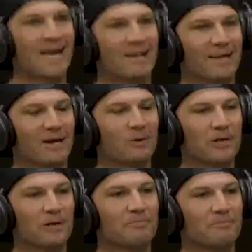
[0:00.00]
like I
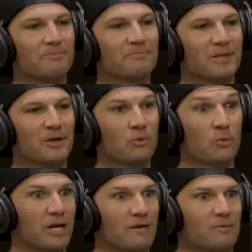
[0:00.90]
want him. You
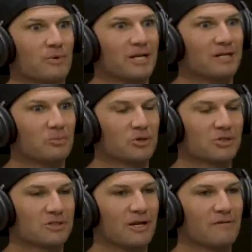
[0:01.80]
want everybody to
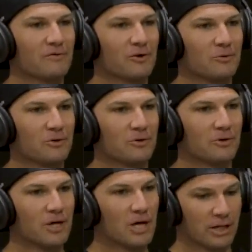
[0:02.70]
push the envelope, you know.
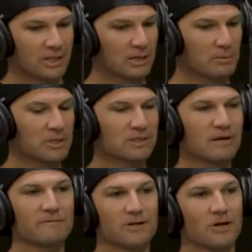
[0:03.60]
Like some of the
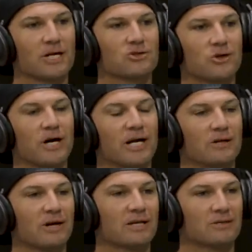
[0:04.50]
stuff that I try and
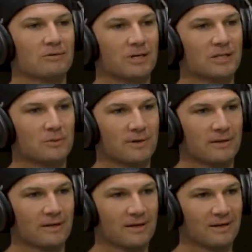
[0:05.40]
I get to race
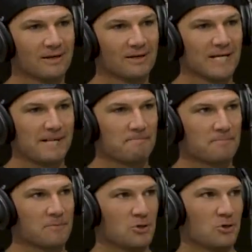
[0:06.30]
with,
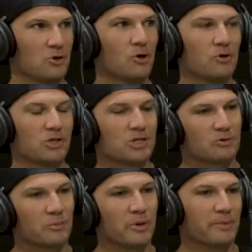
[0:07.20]
you know, the
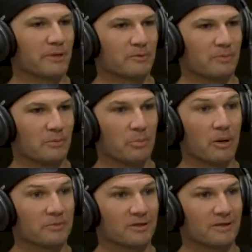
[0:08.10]
general public would be
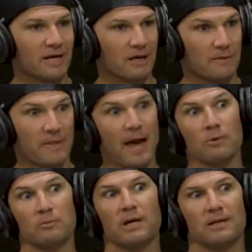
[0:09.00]
pumped on that, and that
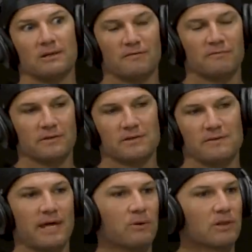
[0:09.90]
would make a difference,
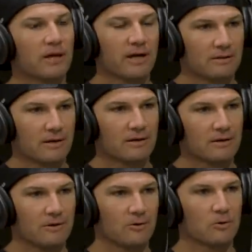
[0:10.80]
and they would like that, you know.